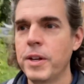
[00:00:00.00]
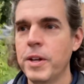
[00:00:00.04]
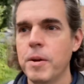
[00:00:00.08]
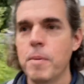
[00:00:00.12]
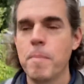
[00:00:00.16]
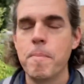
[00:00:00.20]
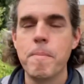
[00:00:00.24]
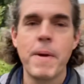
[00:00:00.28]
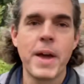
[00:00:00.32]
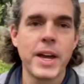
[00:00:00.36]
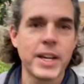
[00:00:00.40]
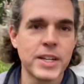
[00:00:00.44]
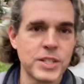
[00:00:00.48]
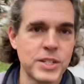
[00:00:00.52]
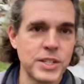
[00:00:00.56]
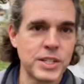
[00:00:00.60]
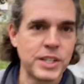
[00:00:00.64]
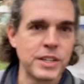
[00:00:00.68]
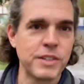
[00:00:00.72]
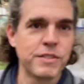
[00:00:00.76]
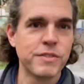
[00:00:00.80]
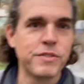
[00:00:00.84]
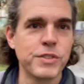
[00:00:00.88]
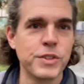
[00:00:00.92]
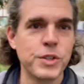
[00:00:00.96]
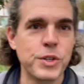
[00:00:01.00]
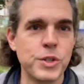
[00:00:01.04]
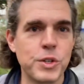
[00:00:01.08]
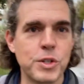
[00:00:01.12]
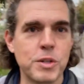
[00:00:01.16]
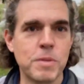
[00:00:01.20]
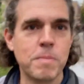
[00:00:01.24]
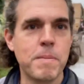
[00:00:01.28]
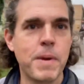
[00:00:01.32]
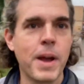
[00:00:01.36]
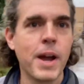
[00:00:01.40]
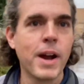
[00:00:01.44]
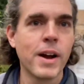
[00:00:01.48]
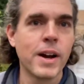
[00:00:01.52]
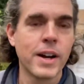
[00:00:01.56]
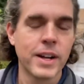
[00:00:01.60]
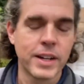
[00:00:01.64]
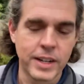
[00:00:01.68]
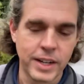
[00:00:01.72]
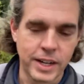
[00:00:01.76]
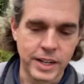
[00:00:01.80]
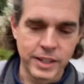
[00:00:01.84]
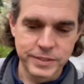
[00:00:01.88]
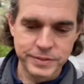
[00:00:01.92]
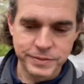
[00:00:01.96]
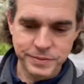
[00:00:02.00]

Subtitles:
Mexican food in America.